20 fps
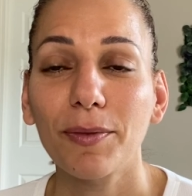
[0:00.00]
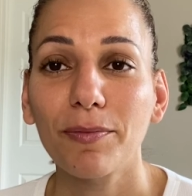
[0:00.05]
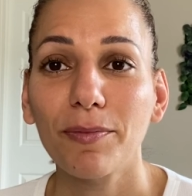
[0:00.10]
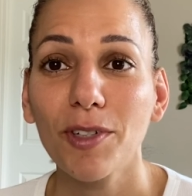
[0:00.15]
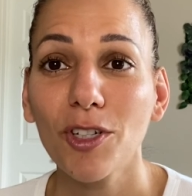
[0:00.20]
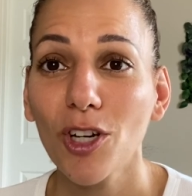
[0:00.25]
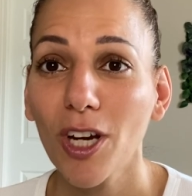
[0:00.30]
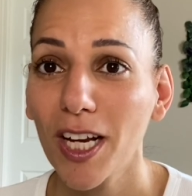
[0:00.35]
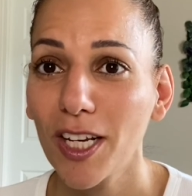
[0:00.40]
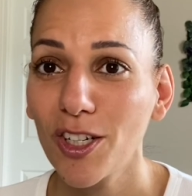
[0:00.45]

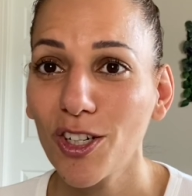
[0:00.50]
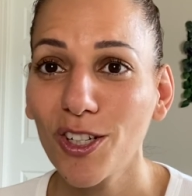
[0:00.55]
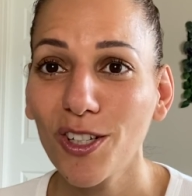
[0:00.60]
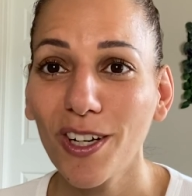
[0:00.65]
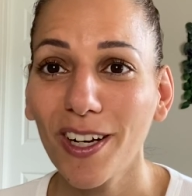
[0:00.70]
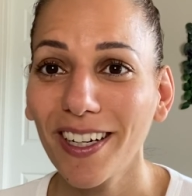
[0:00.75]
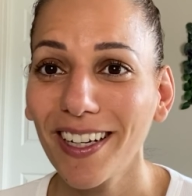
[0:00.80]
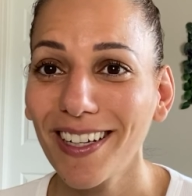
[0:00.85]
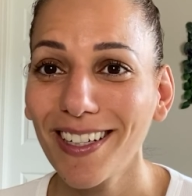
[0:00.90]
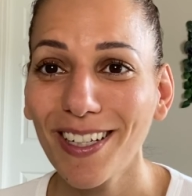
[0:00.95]
Change is
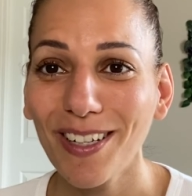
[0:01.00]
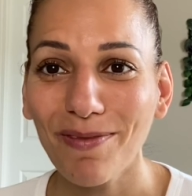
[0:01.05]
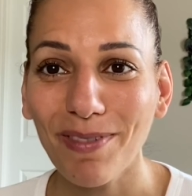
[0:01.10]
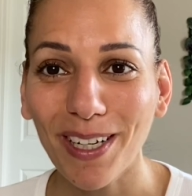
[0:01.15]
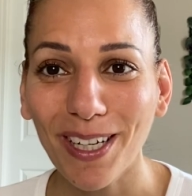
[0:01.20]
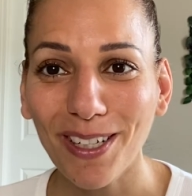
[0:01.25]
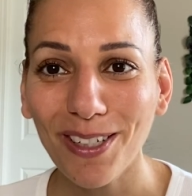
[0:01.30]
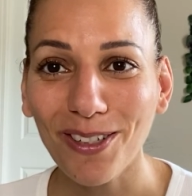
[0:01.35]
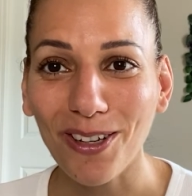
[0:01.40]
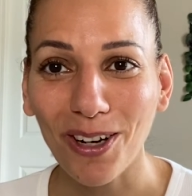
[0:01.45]
not easy, but
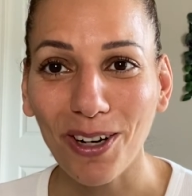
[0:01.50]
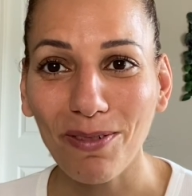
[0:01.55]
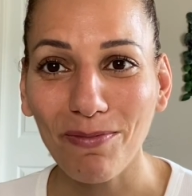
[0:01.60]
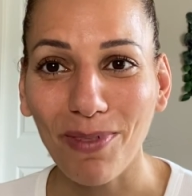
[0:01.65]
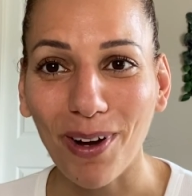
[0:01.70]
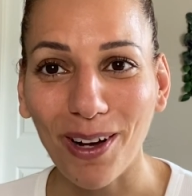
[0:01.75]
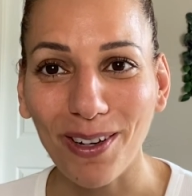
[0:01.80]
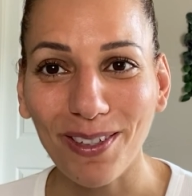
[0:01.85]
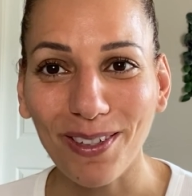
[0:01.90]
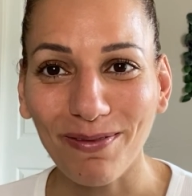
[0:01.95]
it's not
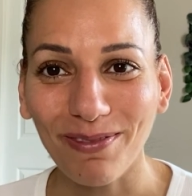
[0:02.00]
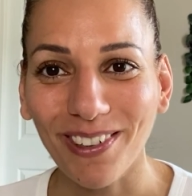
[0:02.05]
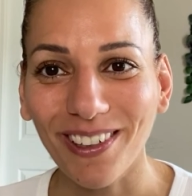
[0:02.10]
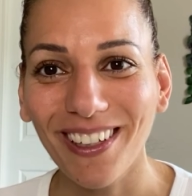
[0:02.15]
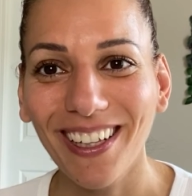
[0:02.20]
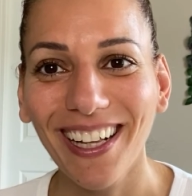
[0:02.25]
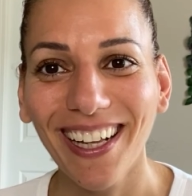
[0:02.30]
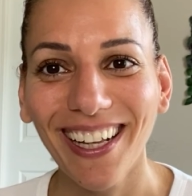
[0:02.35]
impossible.